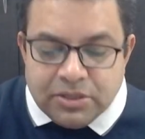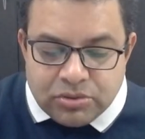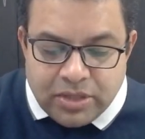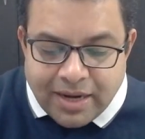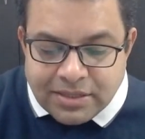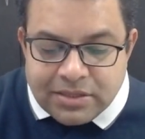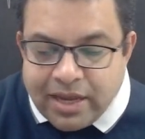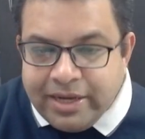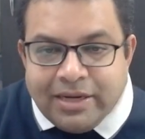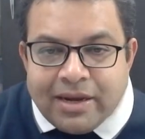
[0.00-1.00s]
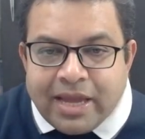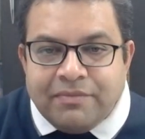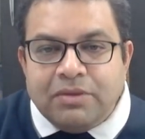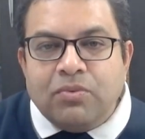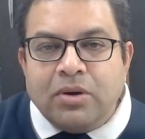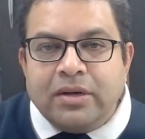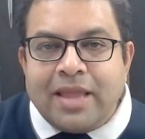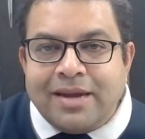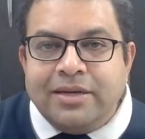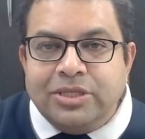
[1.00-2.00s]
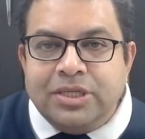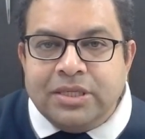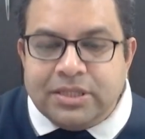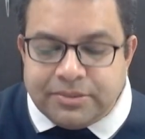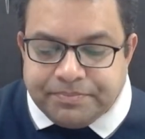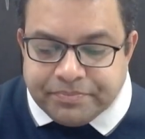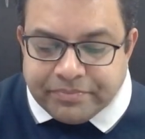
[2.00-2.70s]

So that is in line with what that teaching is,